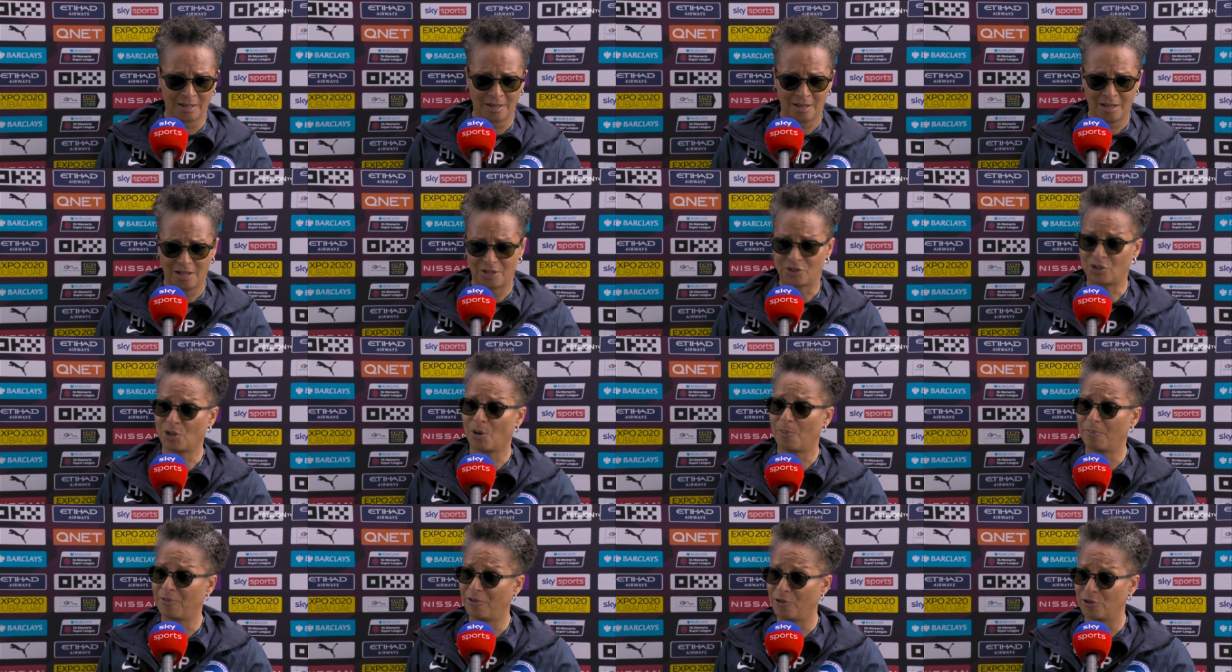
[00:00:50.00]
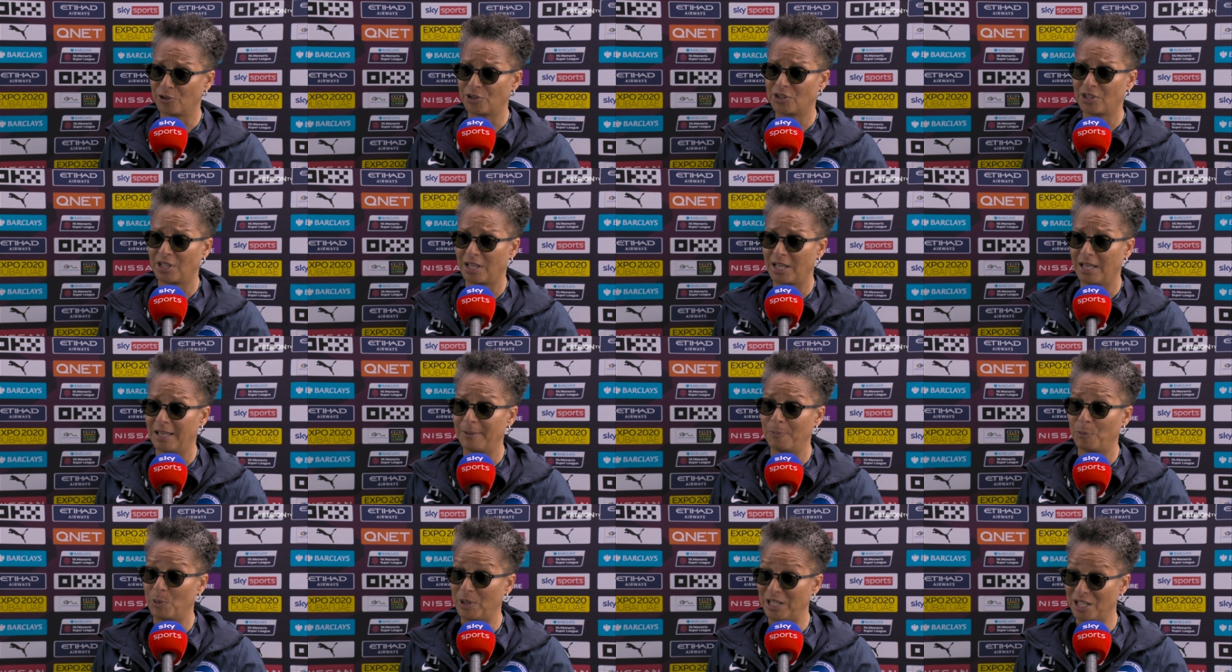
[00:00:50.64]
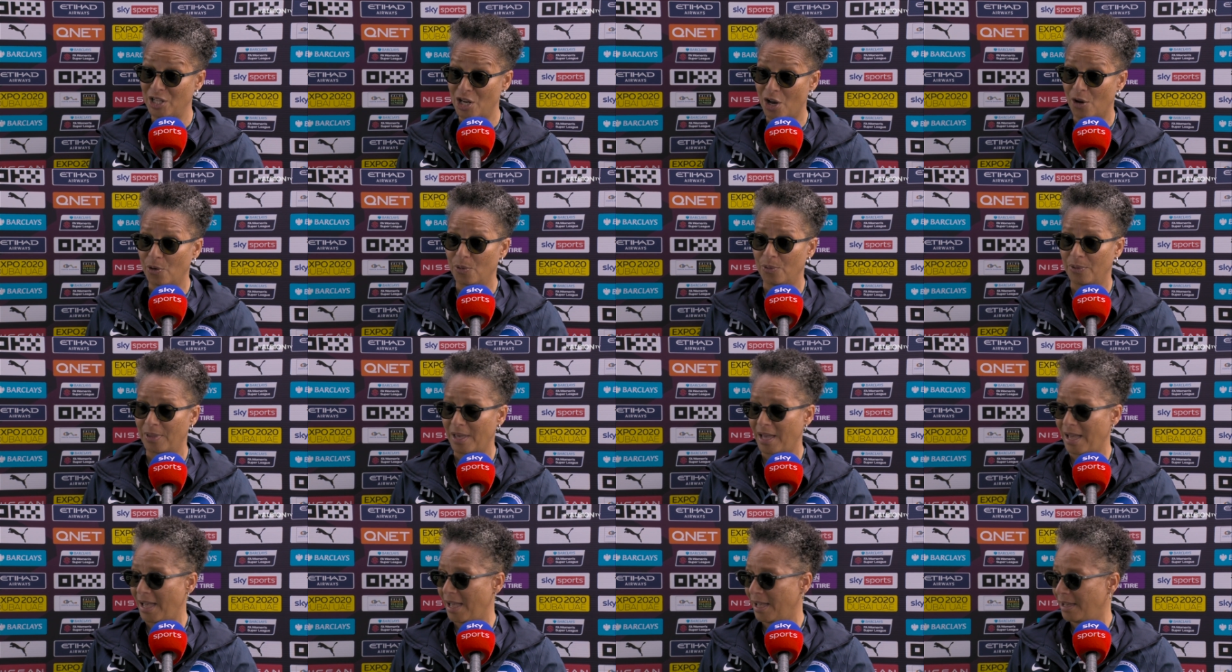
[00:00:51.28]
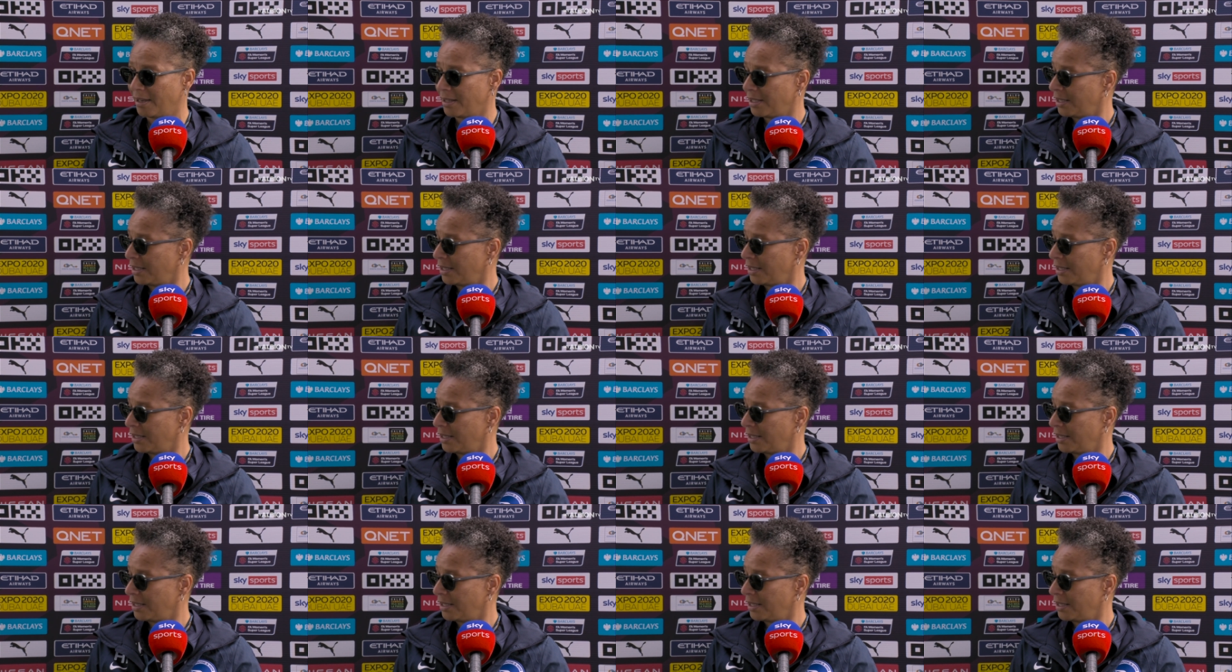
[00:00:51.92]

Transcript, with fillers: a top four team. We know that.